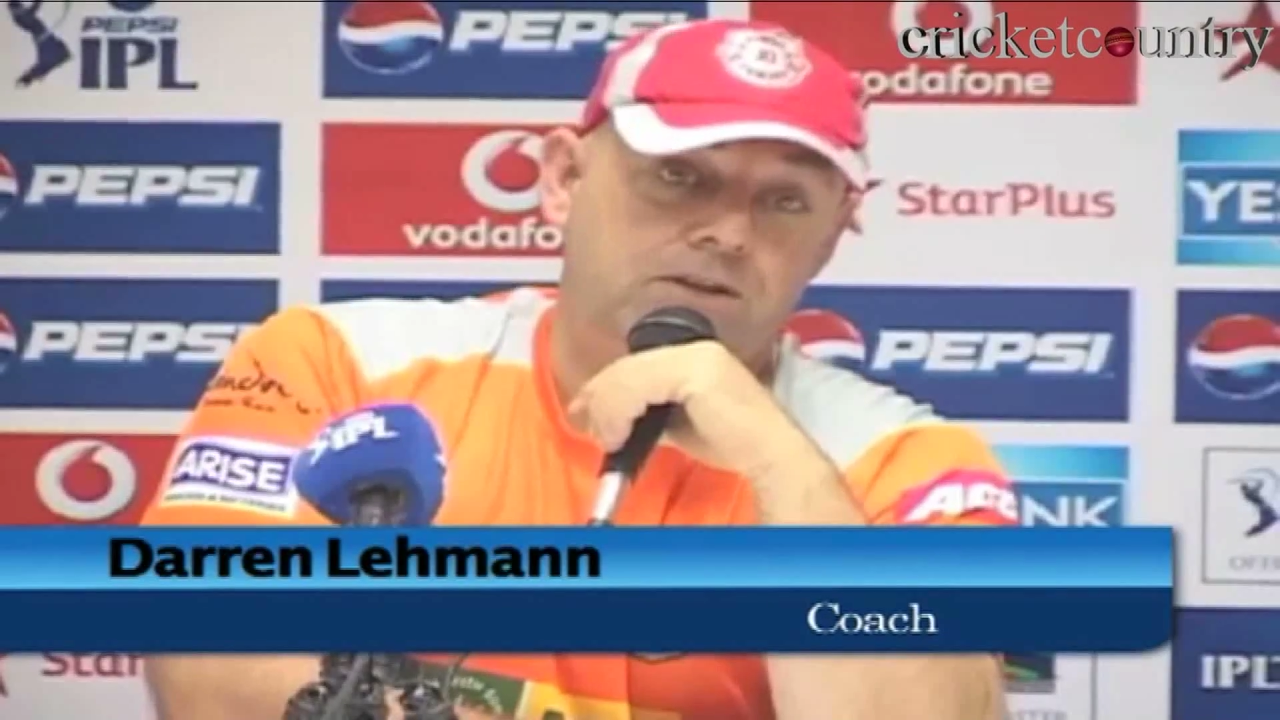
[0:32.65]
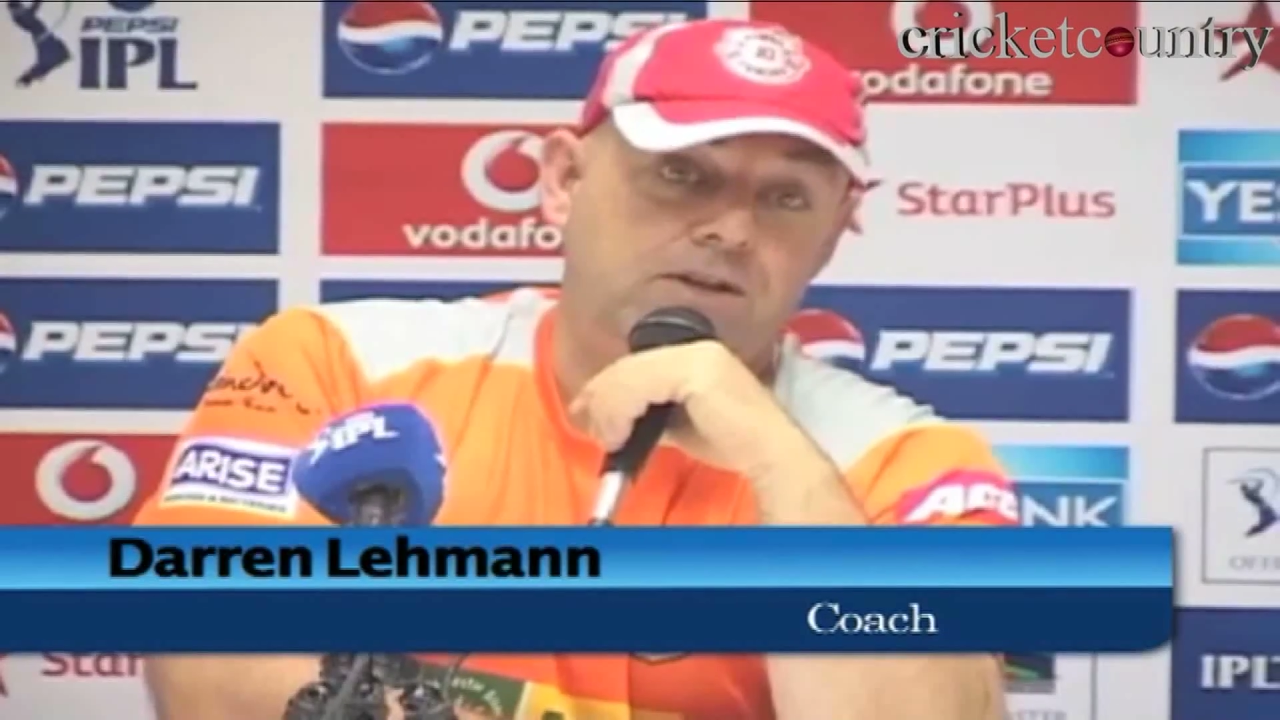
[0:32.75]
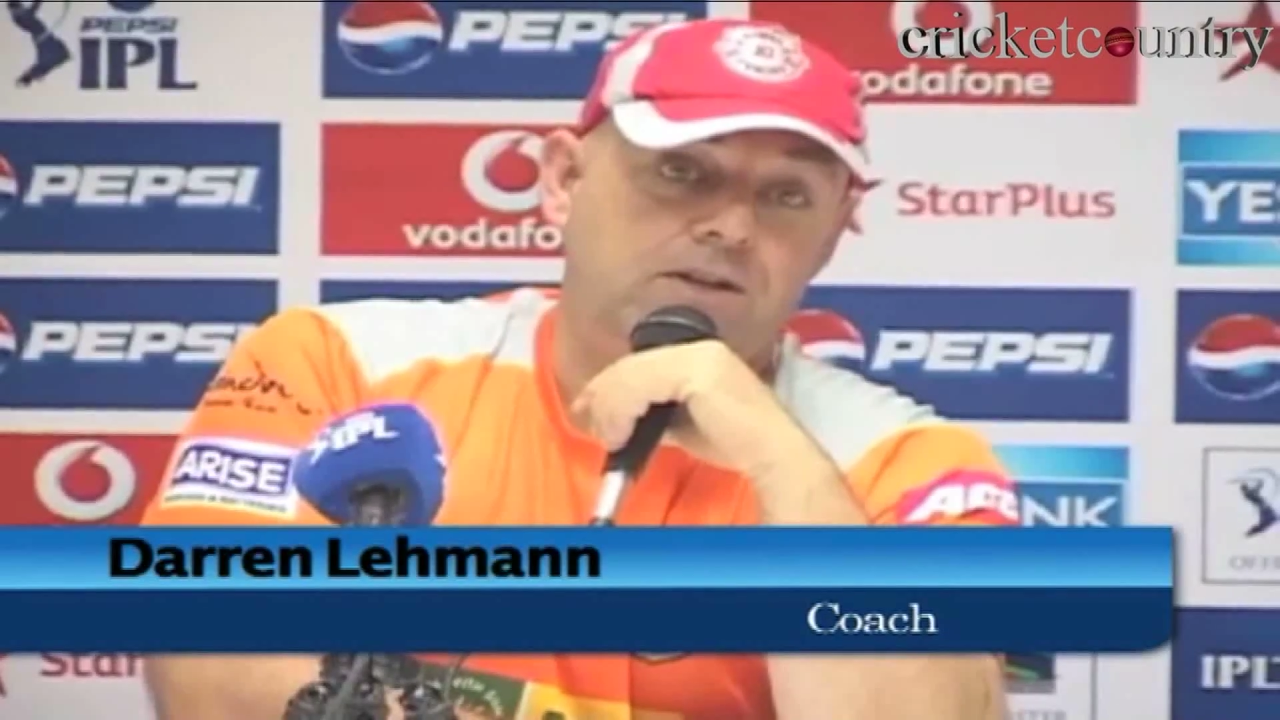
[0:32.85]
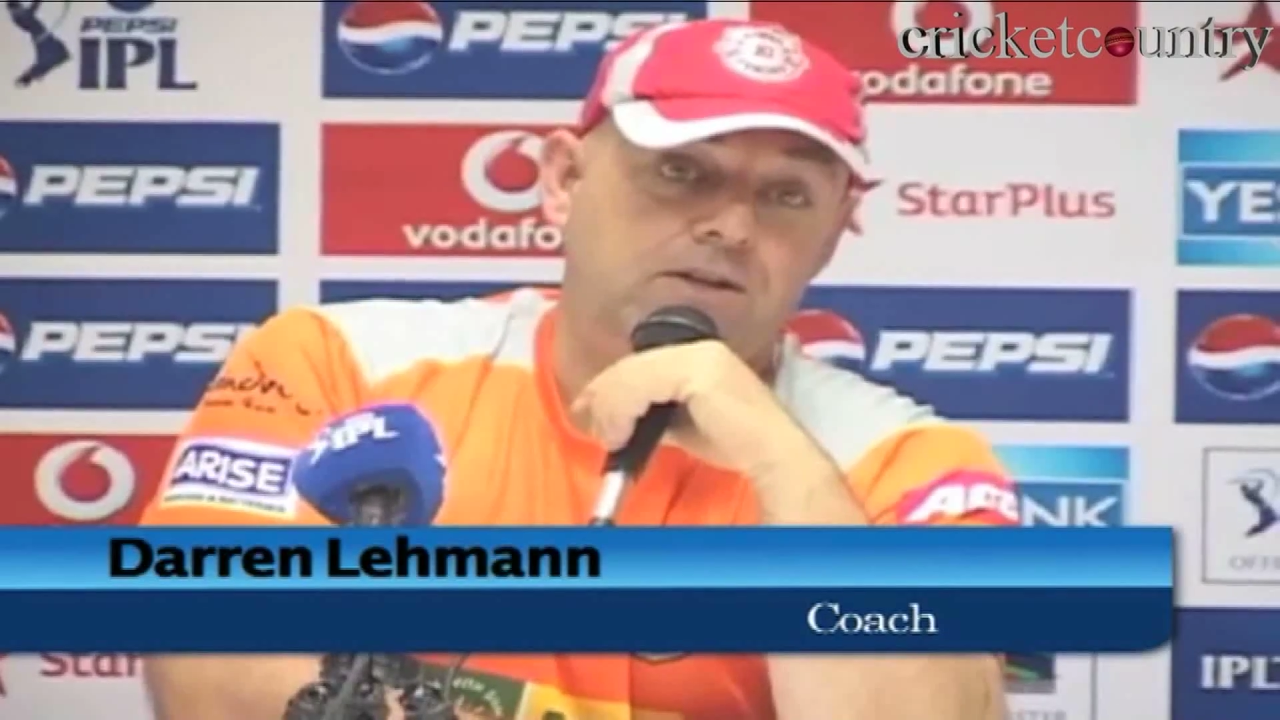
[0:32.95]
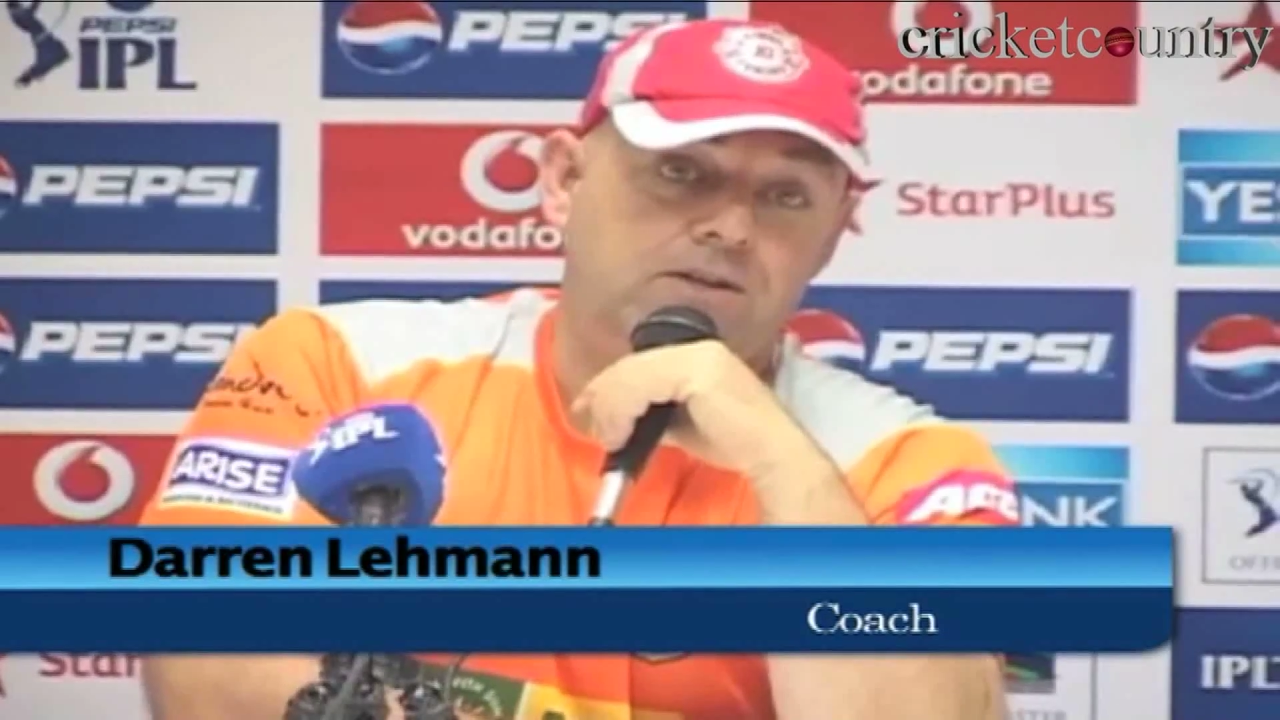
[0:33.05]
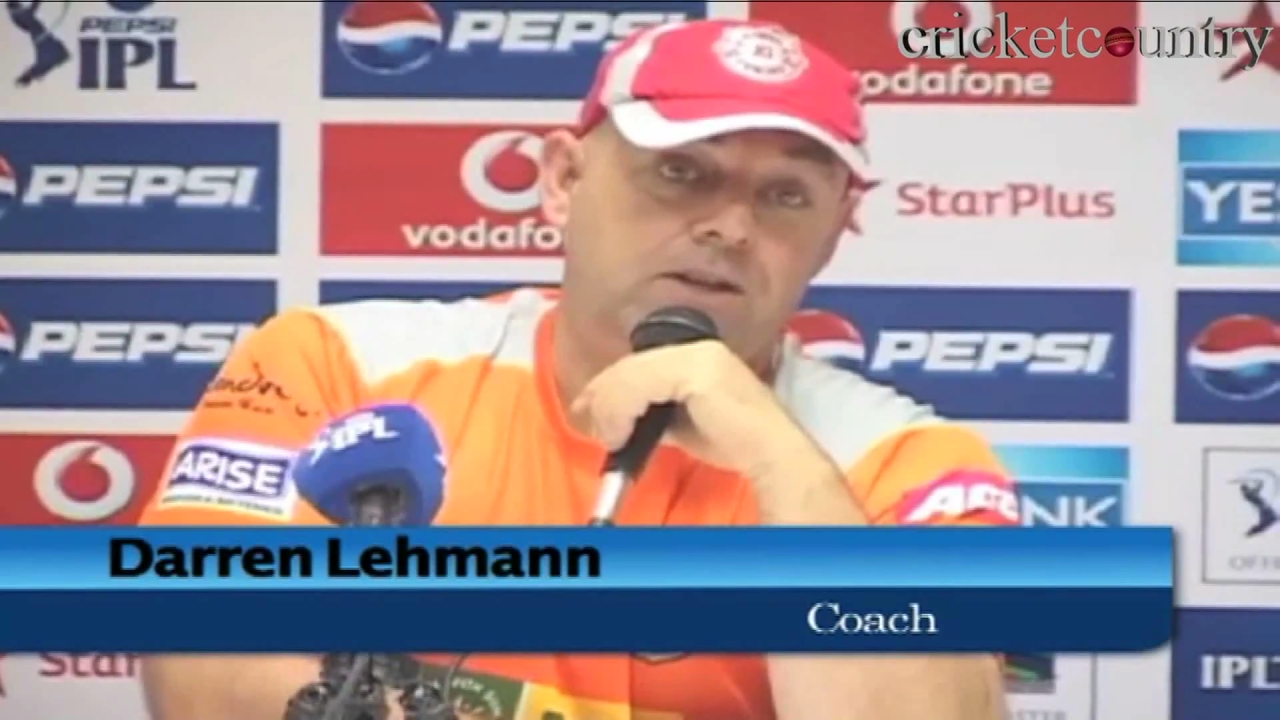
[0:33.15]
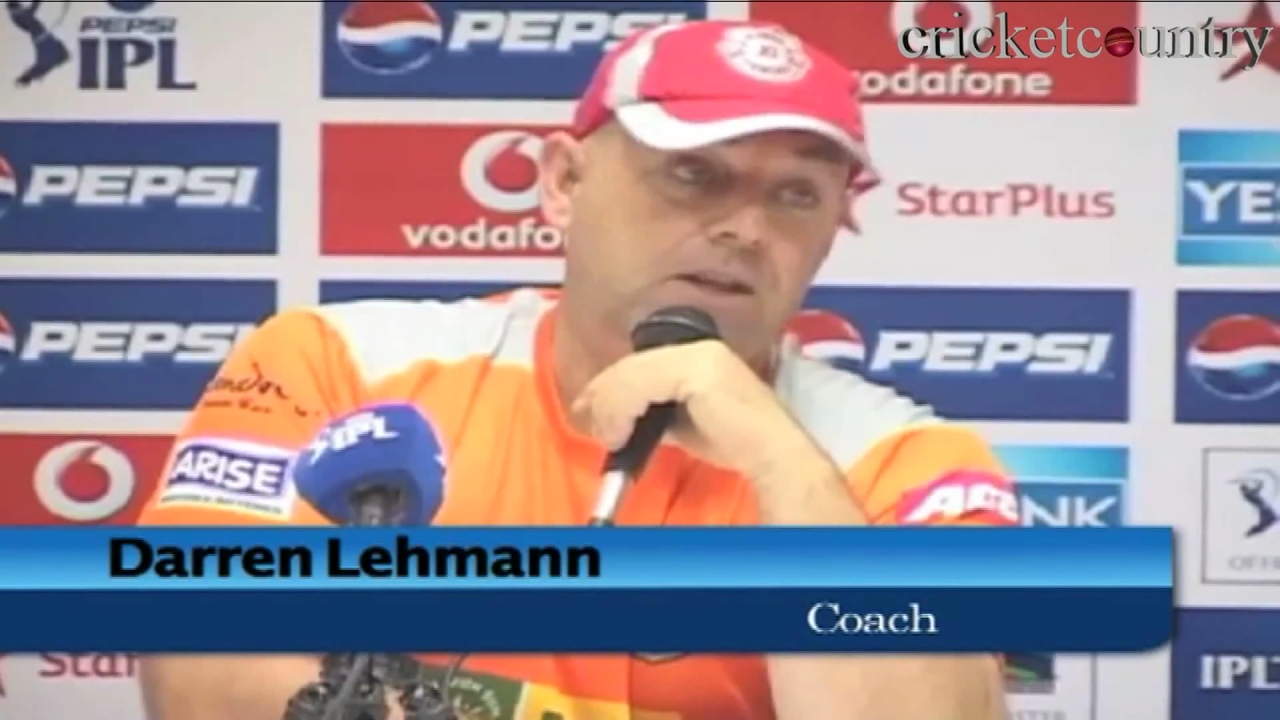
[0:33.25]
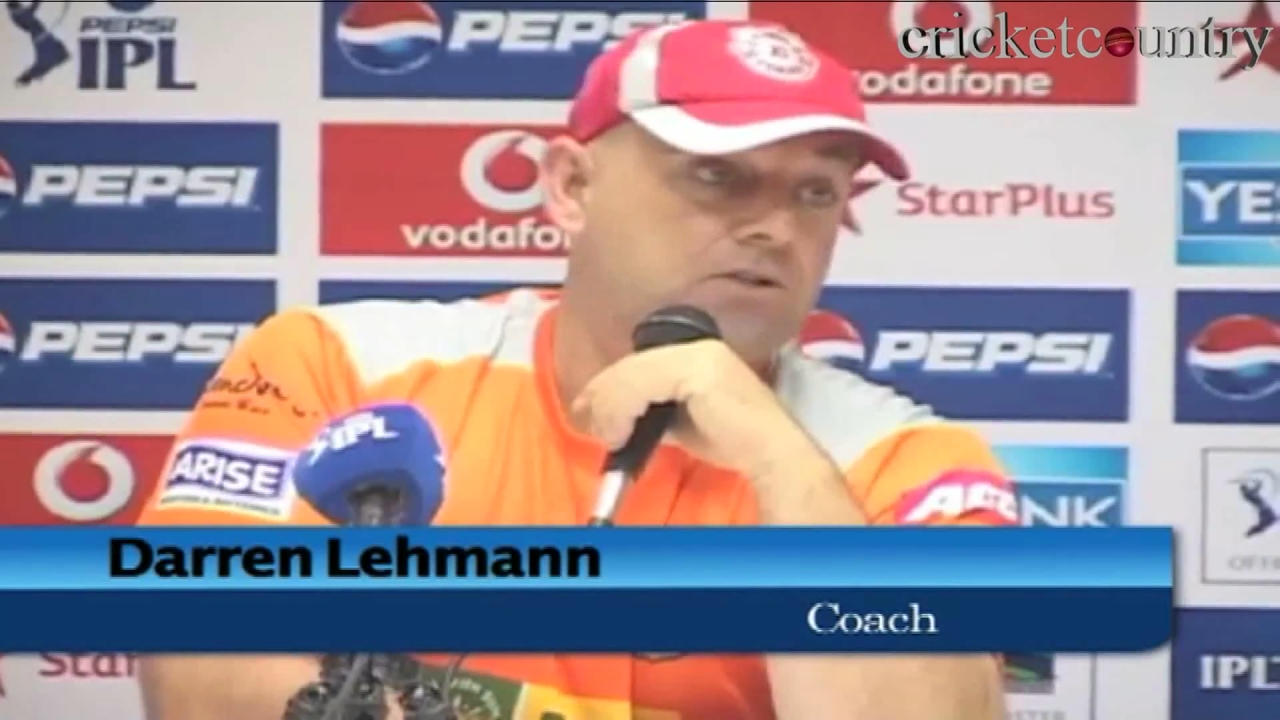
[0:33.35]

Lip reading: think